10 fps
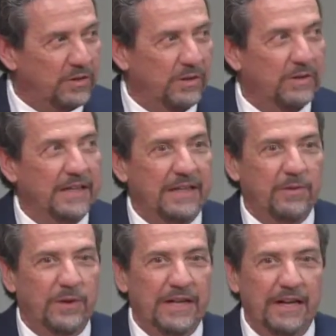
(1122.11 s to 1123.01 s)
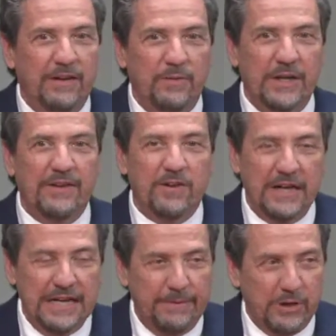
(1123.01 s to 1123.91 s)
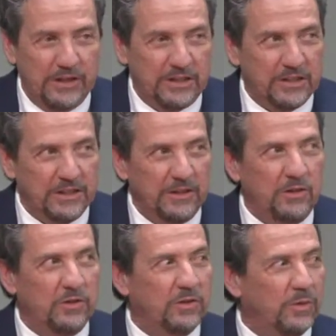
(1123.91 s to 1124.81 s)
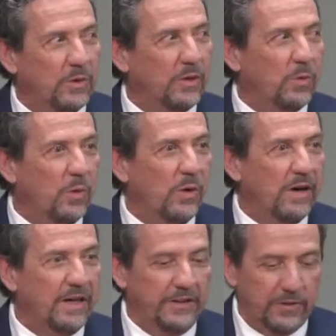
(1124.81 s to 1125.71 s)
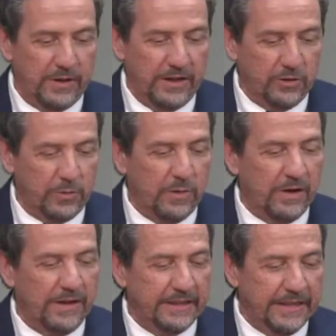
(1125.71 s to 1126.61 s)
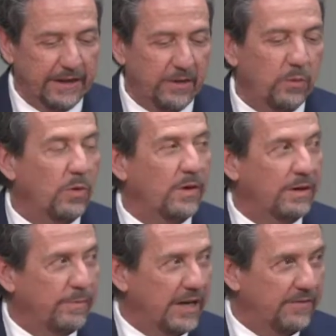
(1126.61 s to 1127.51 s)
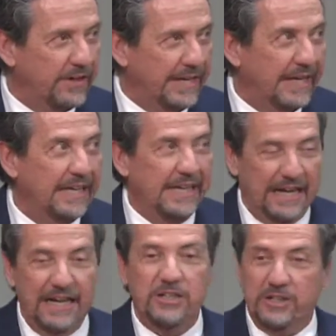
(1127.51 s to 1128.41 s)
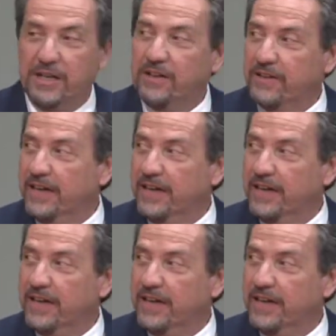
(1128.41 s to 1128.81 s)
So when it, whenever any politician uses the word war on drugs, war on terror, war on poverty, I shudder.